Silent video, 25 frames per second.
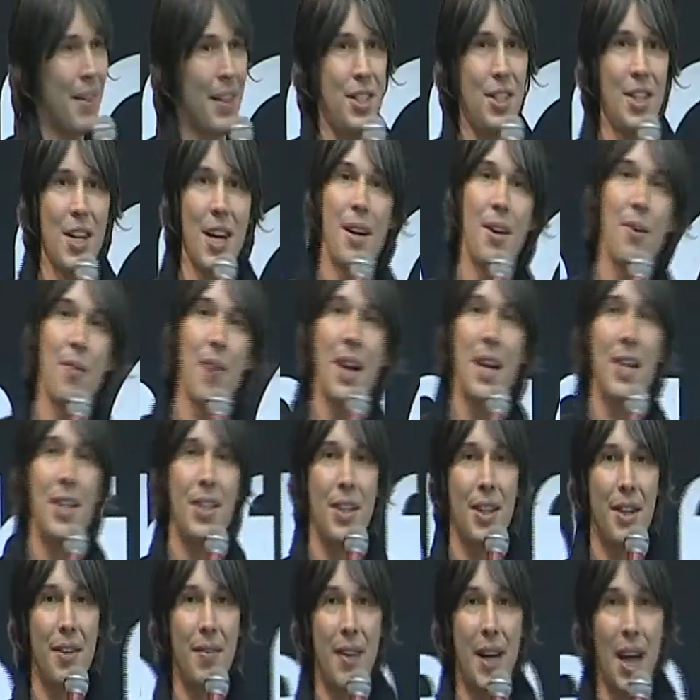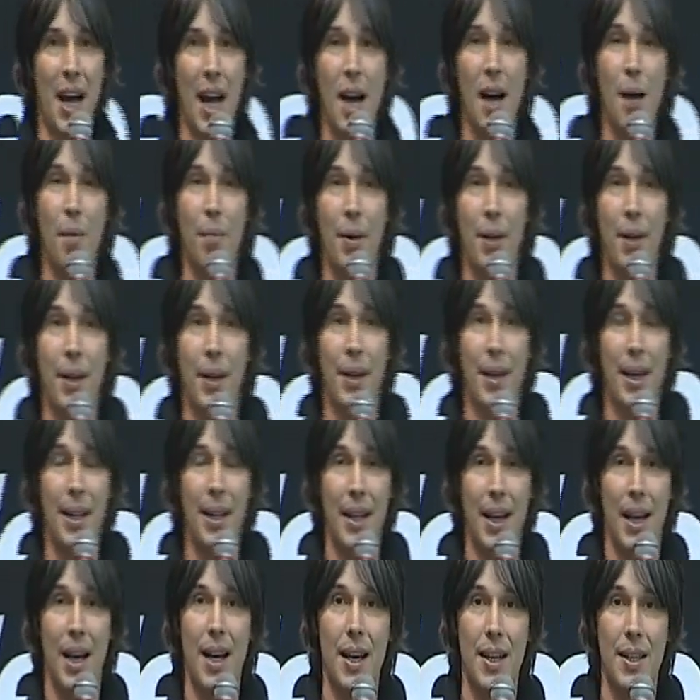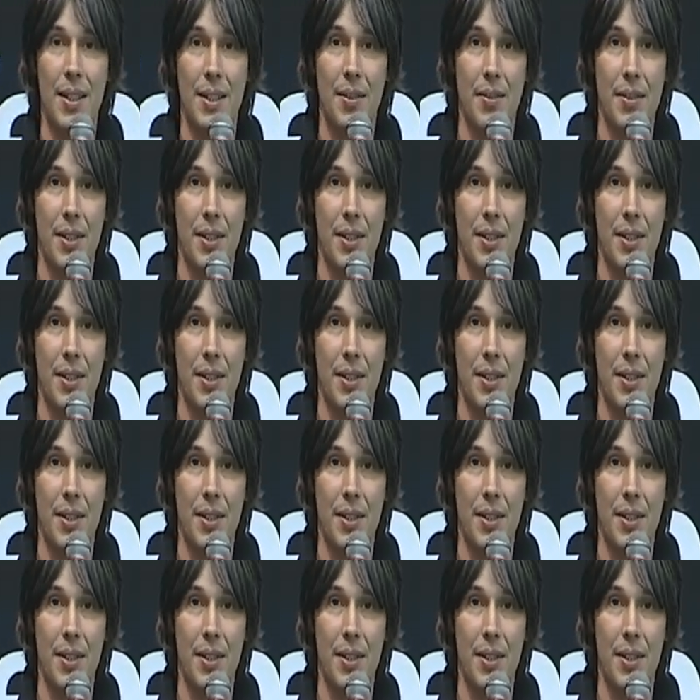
the generation of carbon in the hearts of